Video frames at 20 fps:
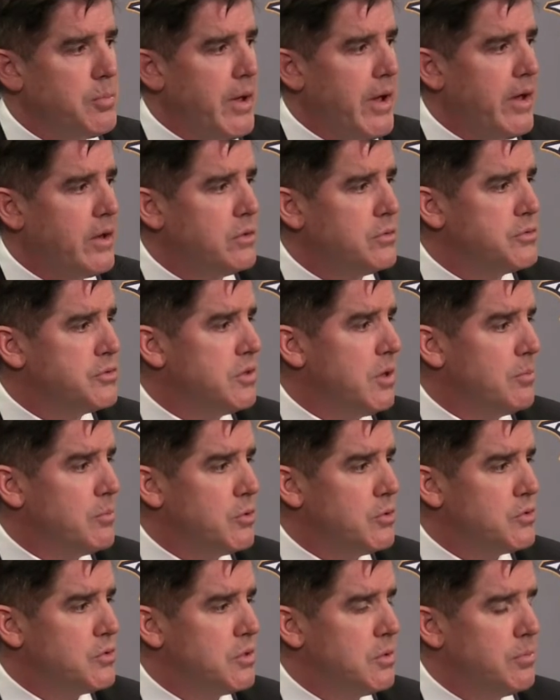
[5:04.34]
the battles,
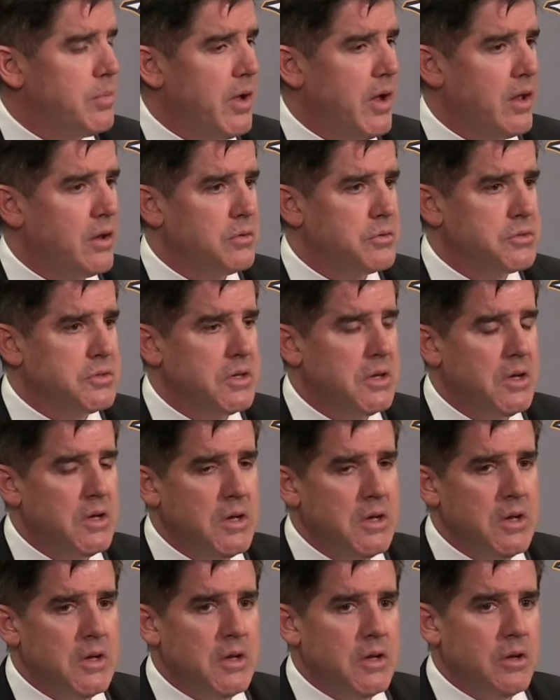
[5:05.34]
numbers in the battles.
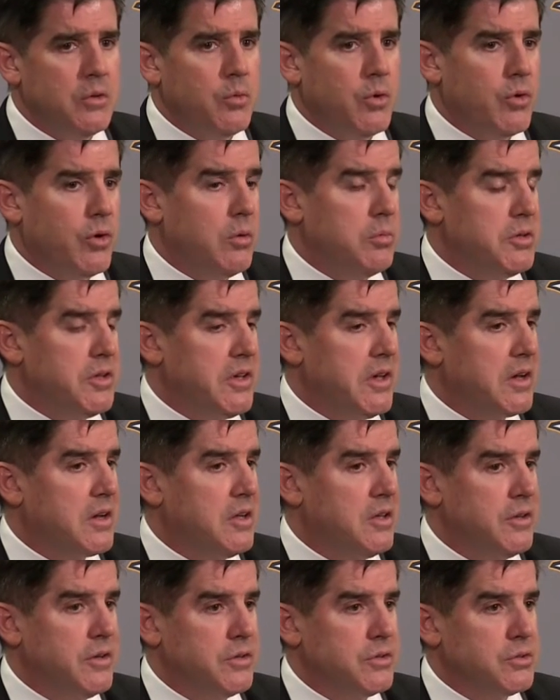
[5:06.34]
We were able to get
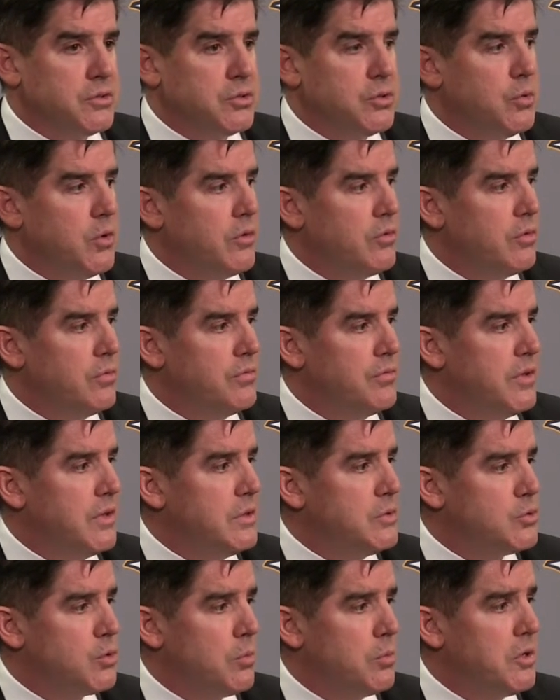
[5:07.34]
clears 200
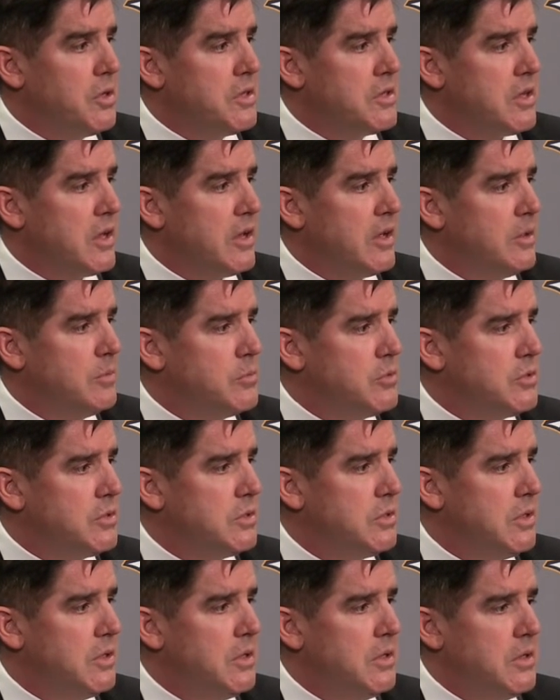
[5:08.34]
feet so many
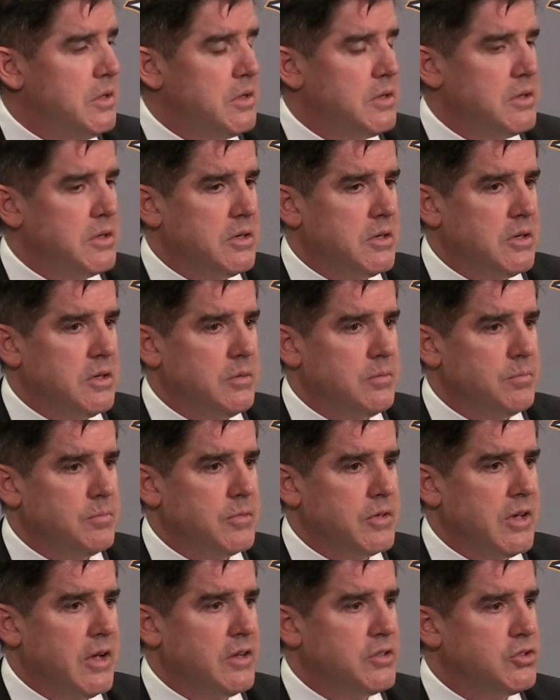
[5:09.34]
times.
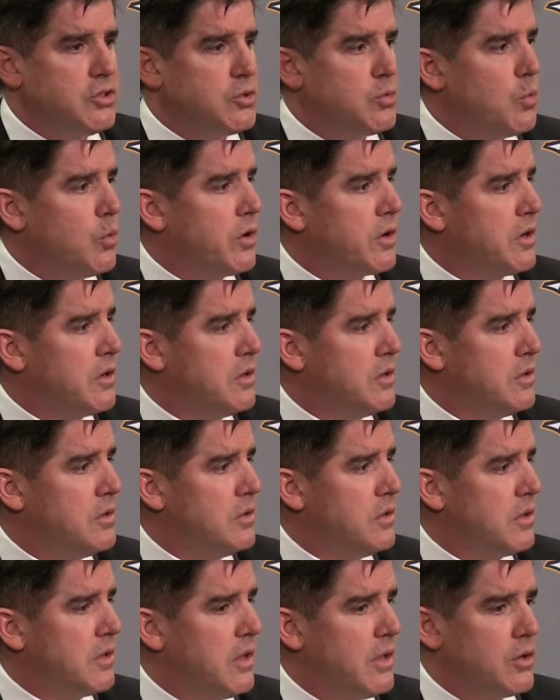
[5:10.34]
Um, guys just working
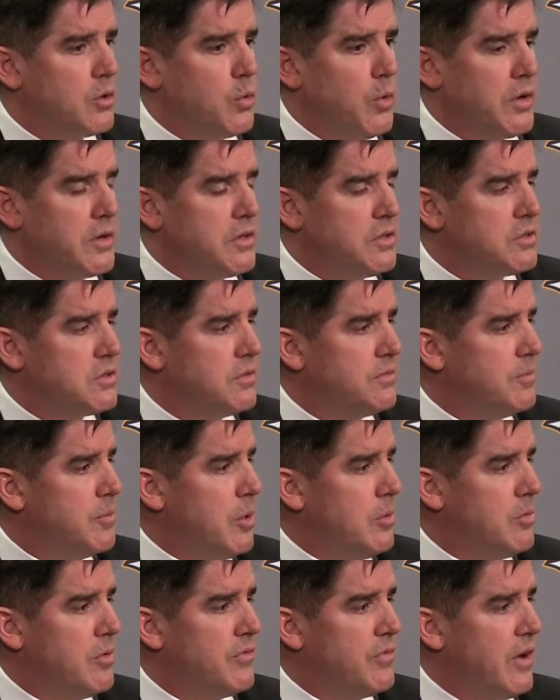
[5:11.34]
uh, again quickness to
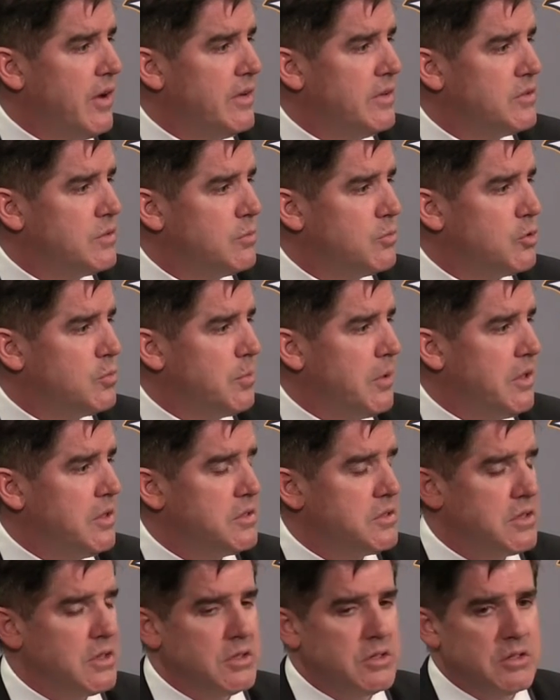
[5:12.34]
maybe find some
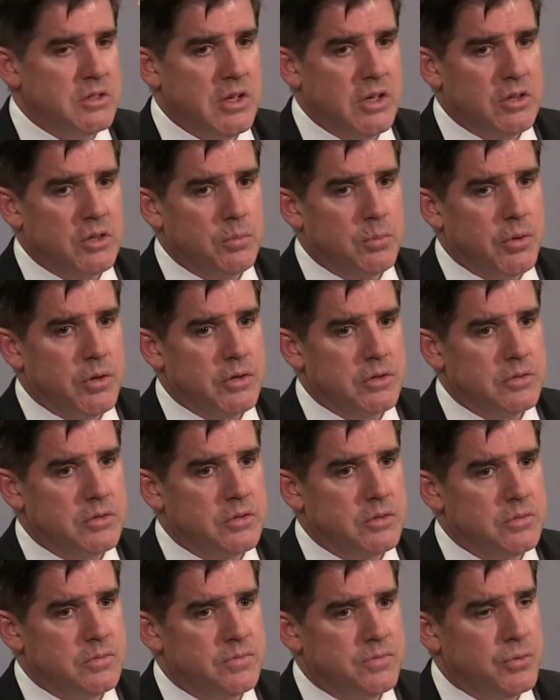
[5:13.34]
space to get the puck
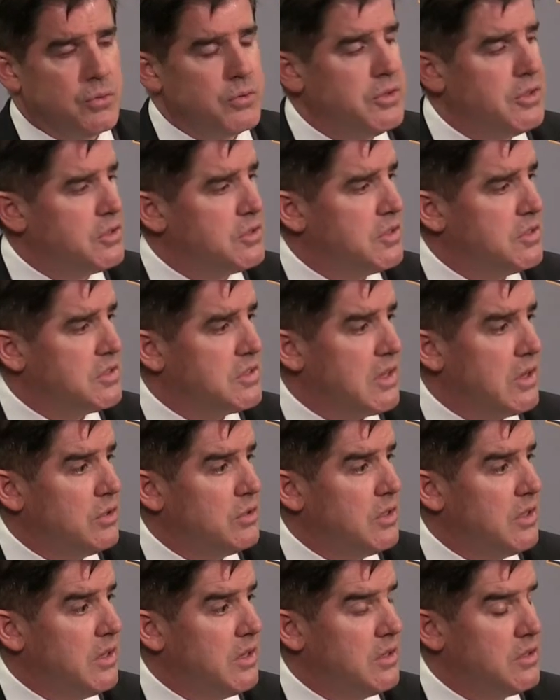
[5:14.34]
the full distance down
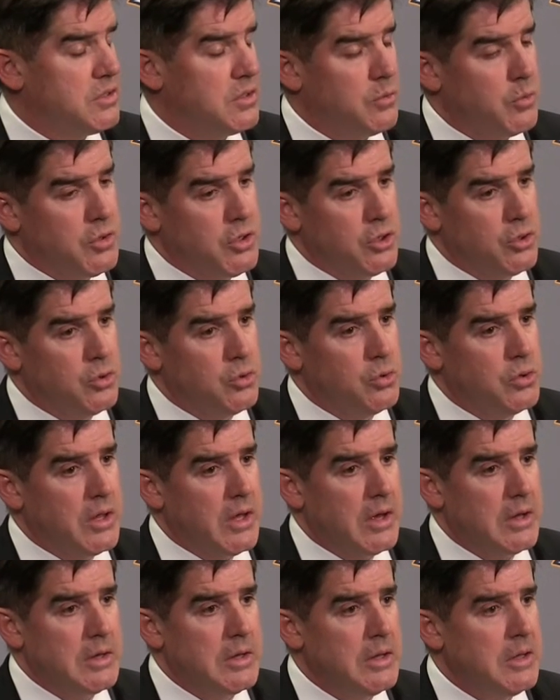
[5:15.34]
the ice and when you do
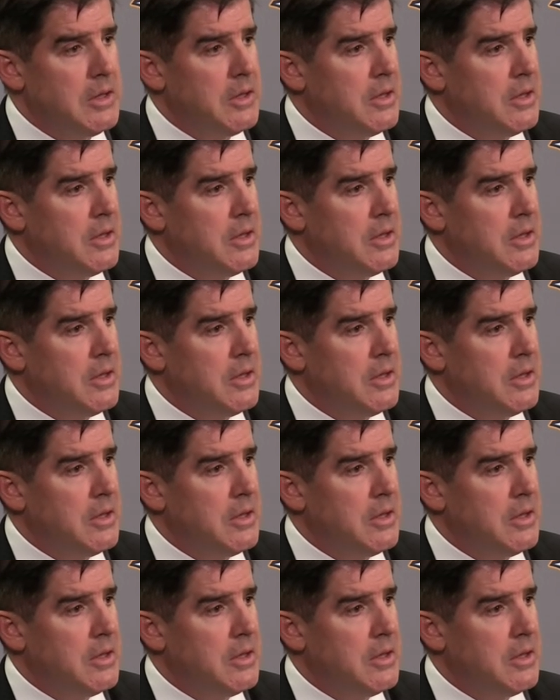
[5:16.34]
that